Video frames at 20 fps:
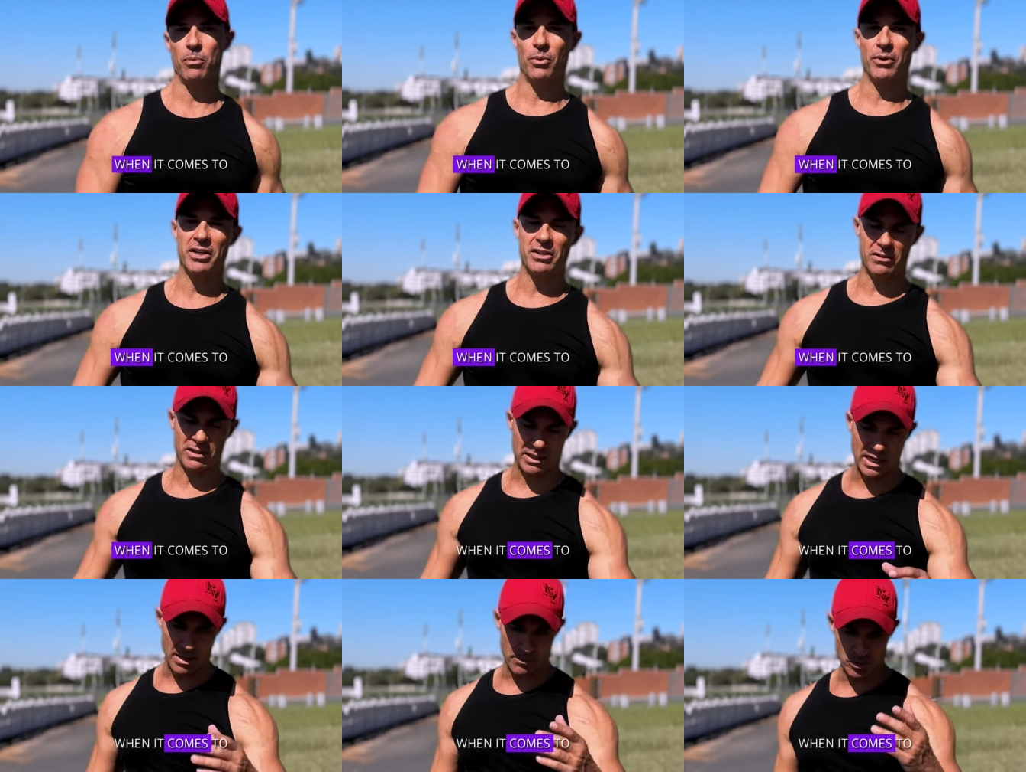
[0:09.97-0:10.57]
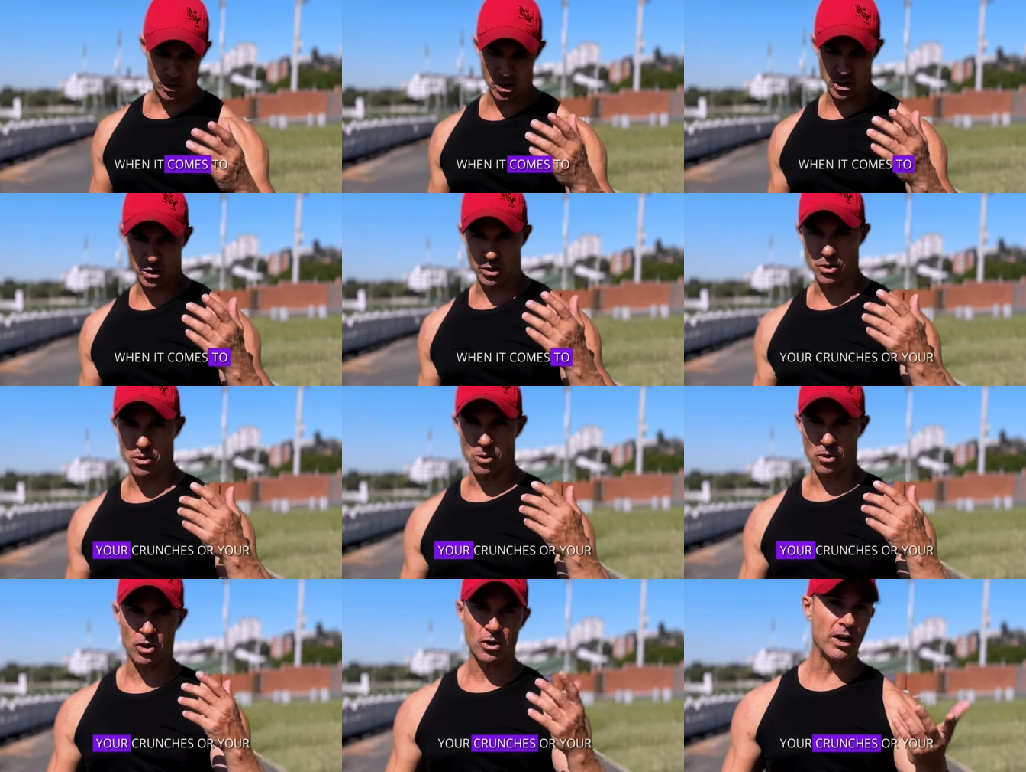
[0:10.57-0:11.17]
when it comes to
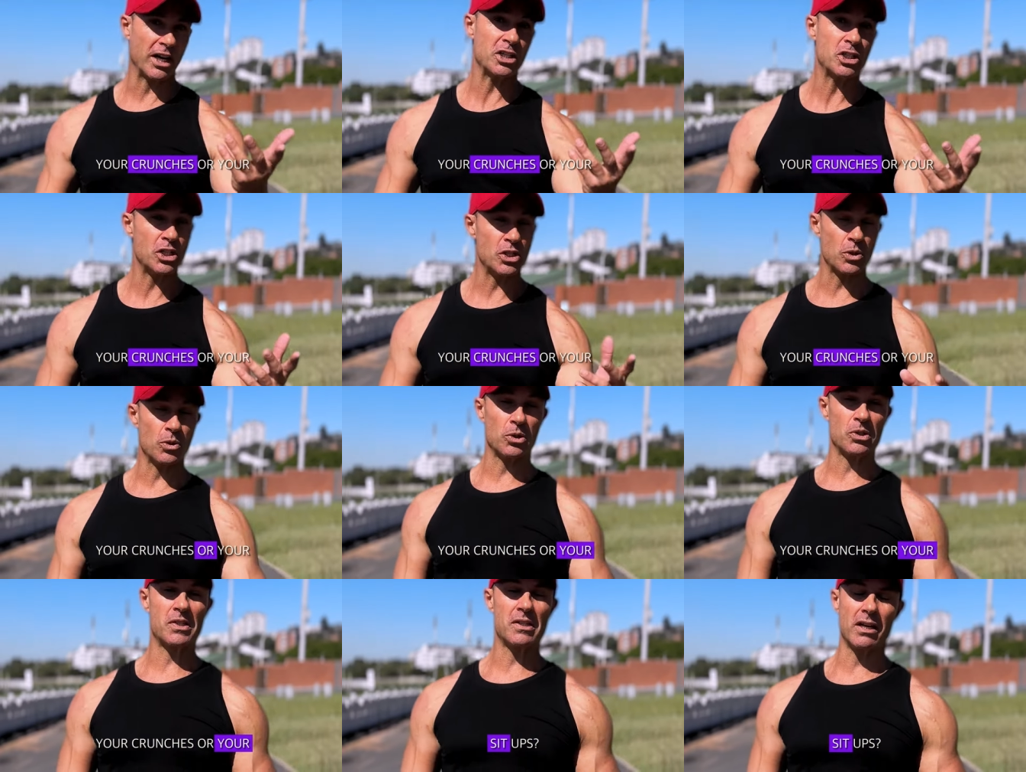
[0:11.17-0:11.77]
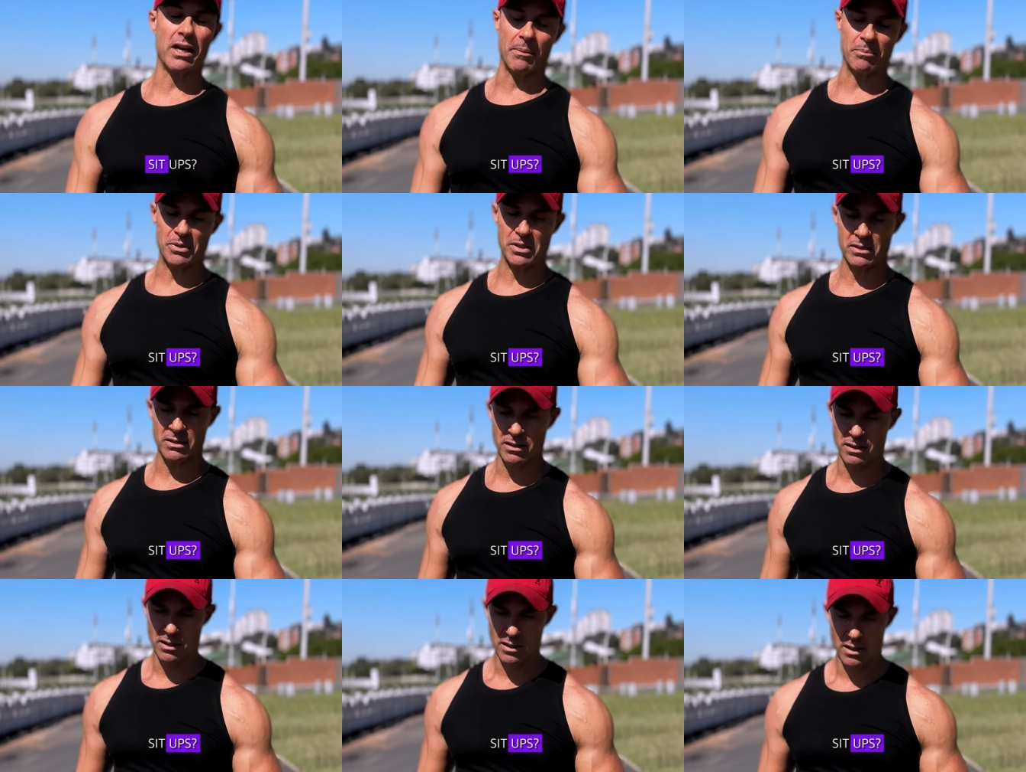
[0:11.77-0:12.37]
your crunches or your
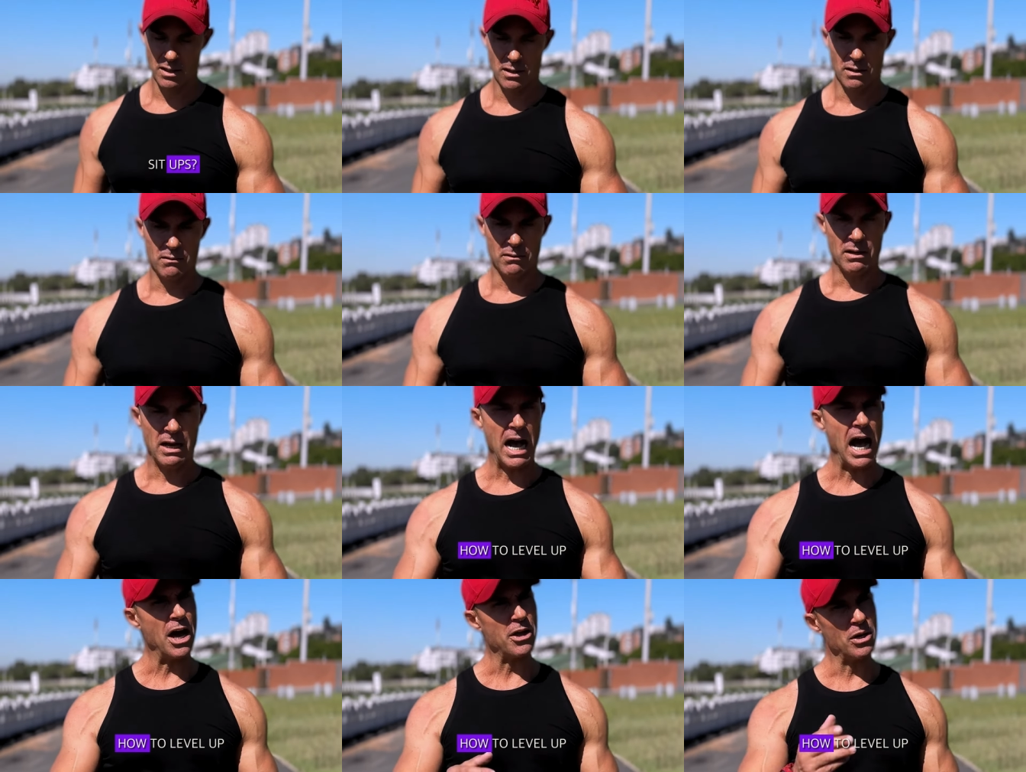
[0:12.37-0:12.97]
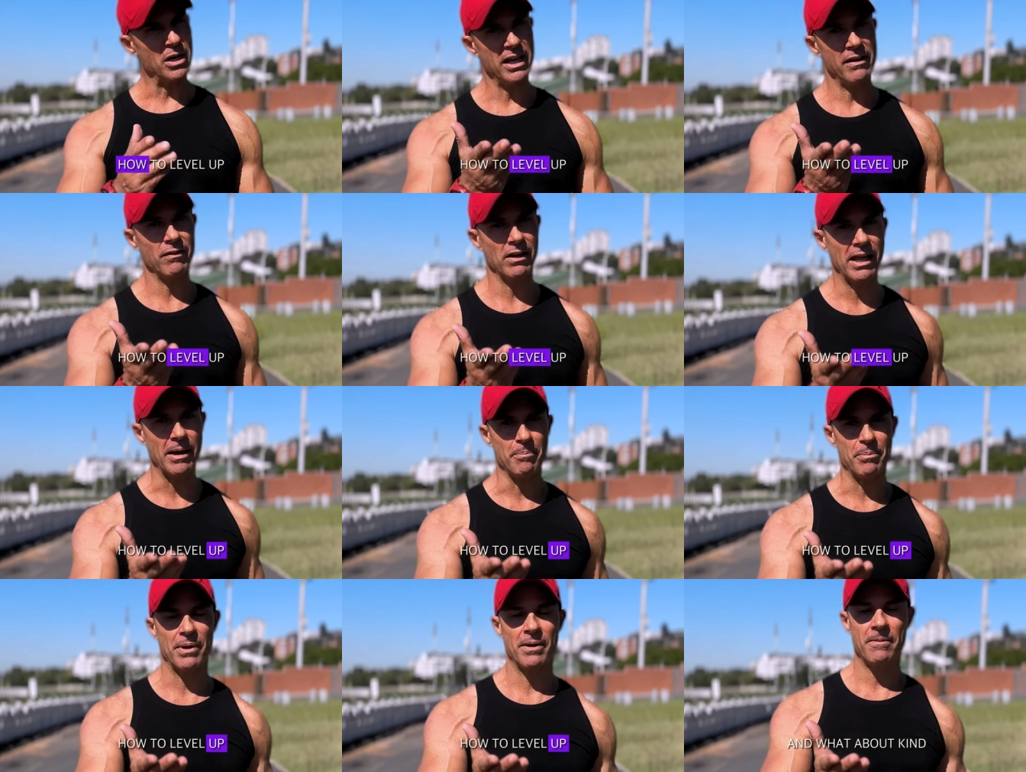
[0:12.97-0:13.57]
sit-ups? How to level
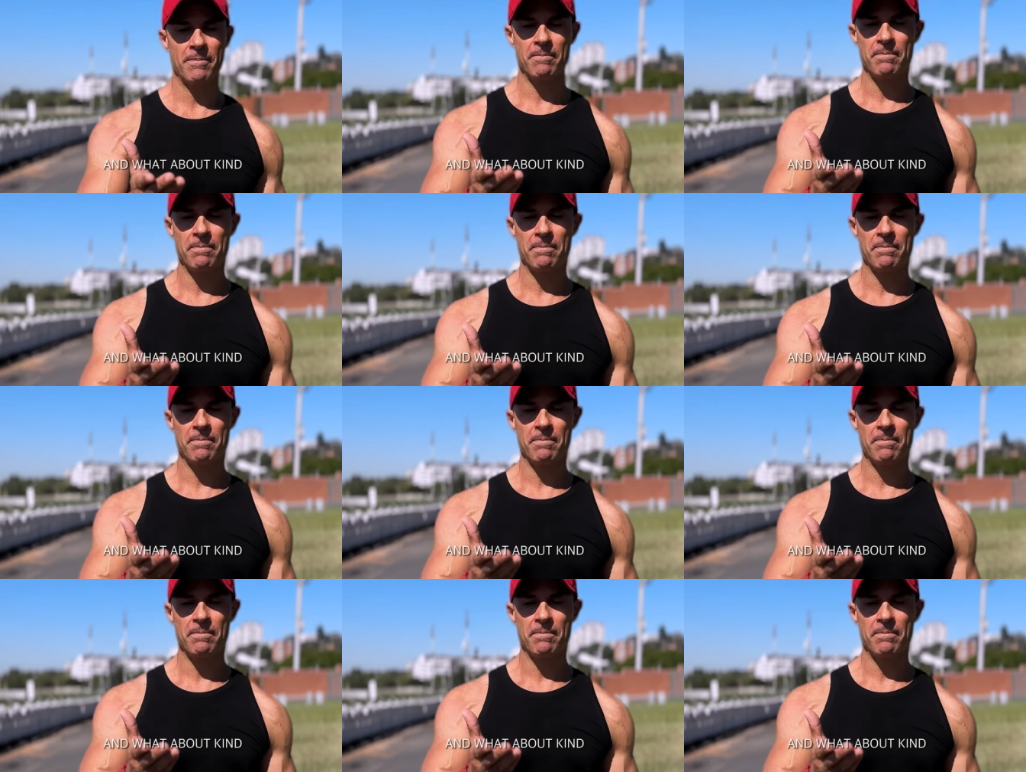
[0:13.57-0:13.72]
up?